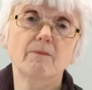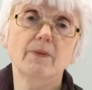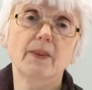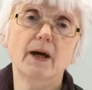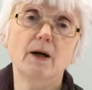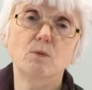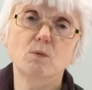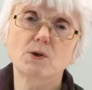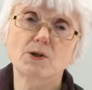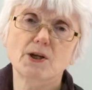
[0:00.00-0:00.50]

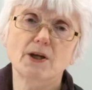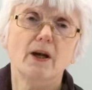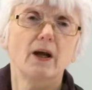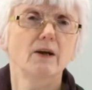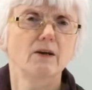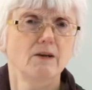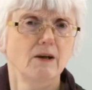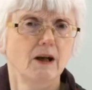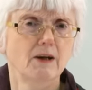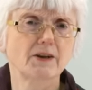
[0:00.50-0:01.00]
That was an
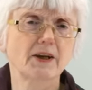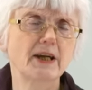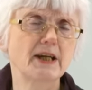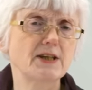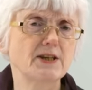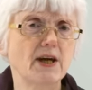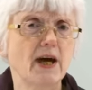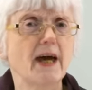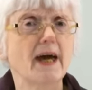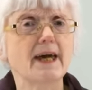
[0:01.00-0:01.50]
unlucky
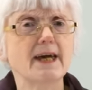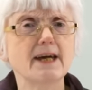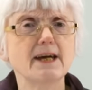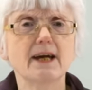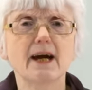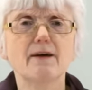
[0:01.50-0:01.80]
day.